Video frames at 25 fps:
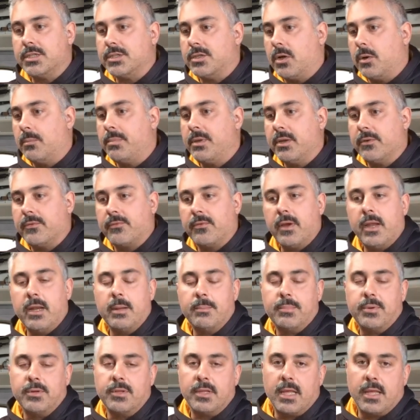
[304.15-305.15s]
don't be afraid to
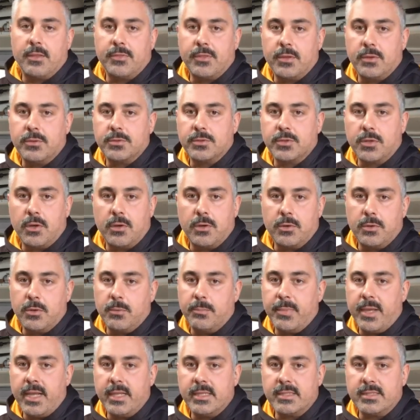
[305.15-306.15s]
pull out those coho
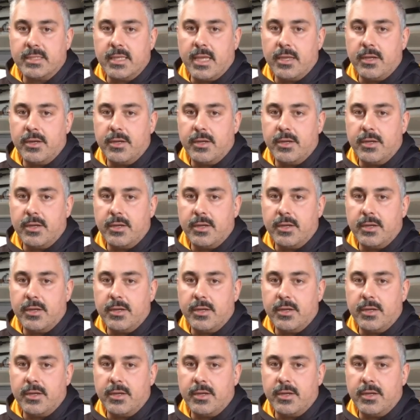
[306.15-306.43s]
baits that